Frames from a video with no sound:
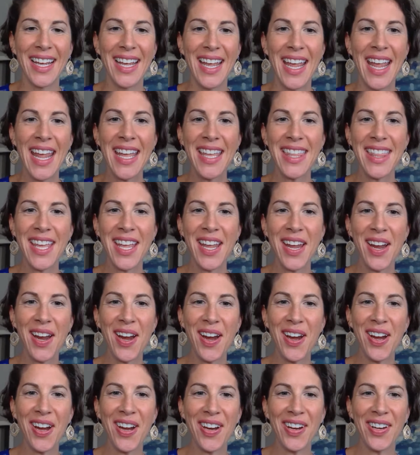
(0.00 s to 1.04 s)
Hey
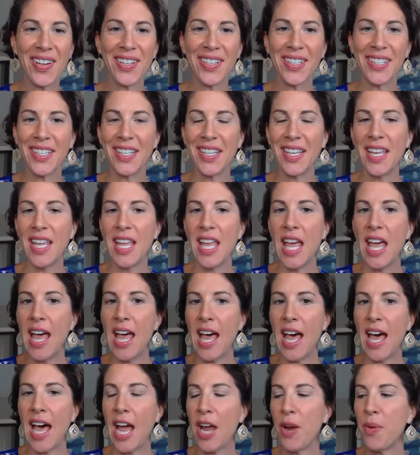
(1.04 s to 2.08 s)
there!
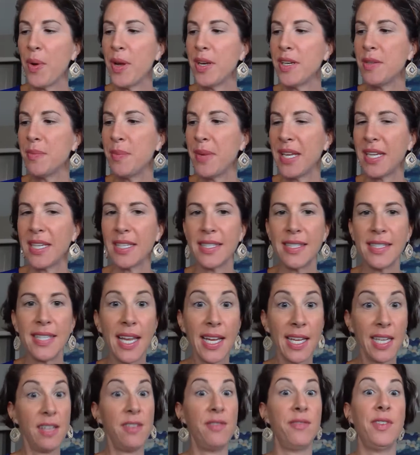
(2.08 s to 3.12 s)
I wanted to make a
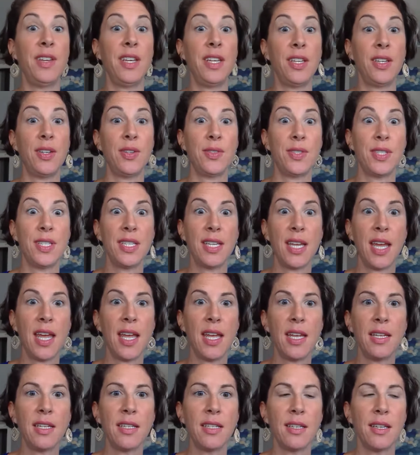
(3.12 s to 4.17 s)
second video
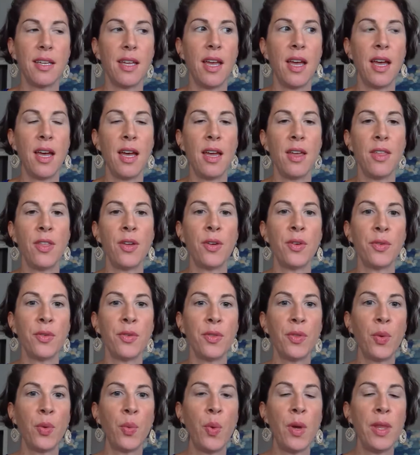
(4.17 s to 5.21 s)
today.
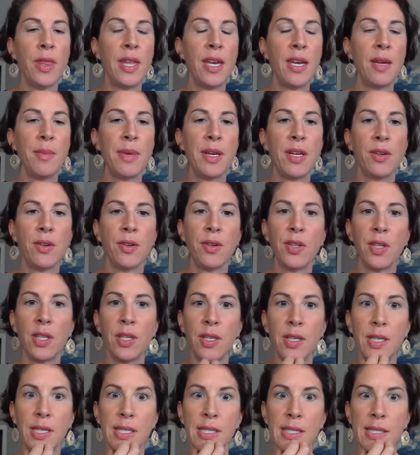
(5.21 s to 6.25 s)
The one that I made earlier
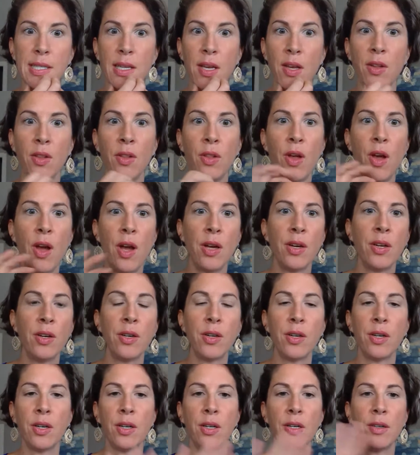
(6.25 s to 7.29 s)
is a
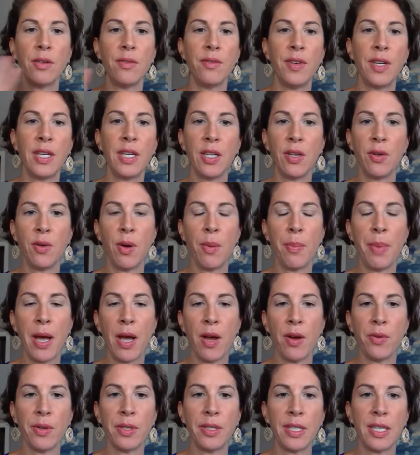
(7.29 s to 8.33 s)
longer video about
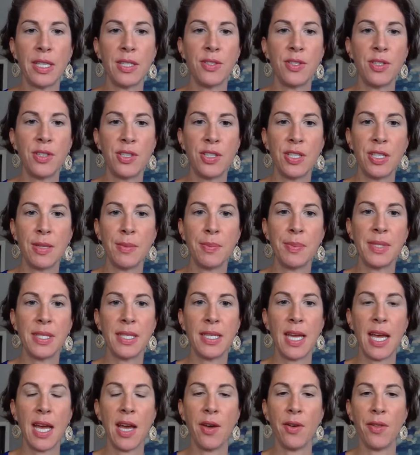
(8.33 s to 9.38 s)
relationships and
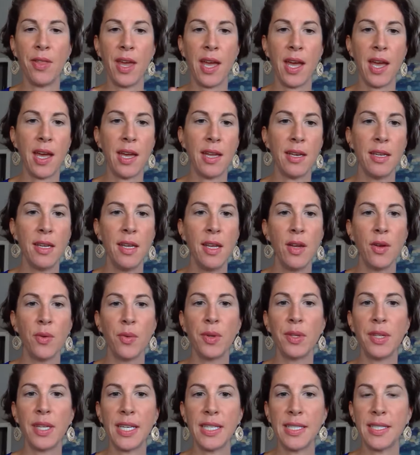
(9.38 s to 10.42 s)
how that
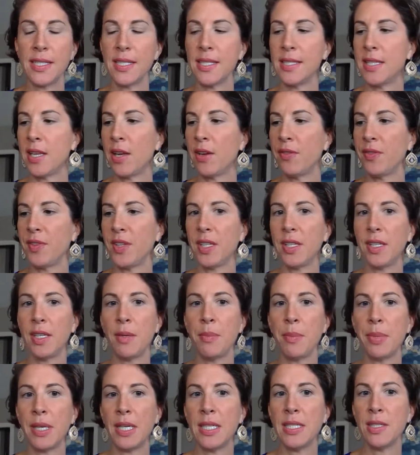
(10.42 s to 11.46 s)
relates to self-healing,
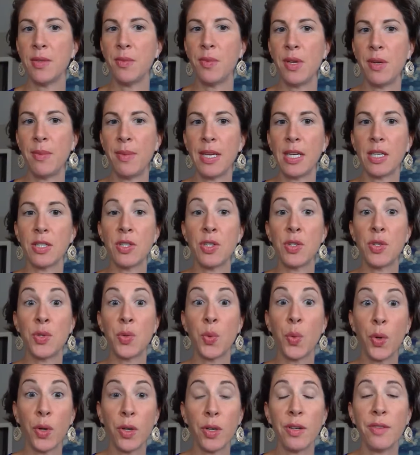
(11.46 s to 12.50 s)
but I did want to make a
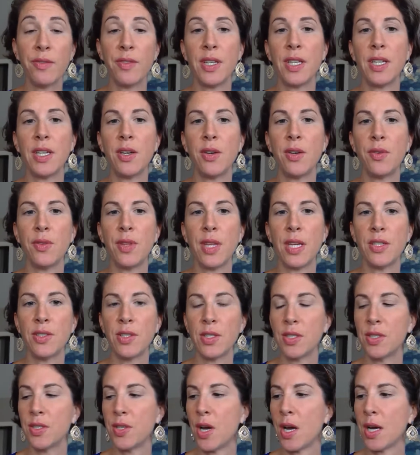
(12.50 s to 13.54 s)
shorter video that
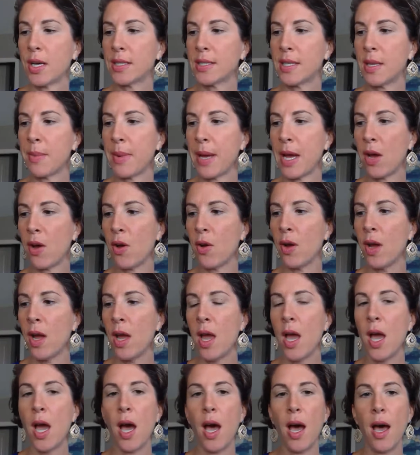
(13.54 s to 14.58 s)
just talks about
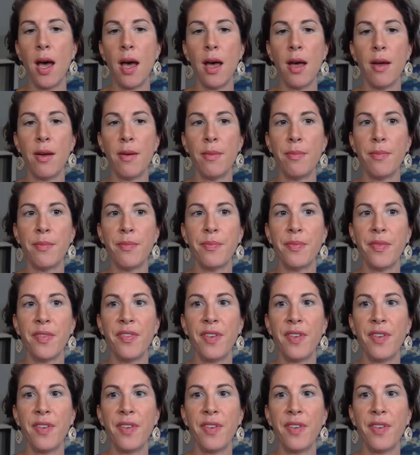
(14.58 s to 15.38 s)
5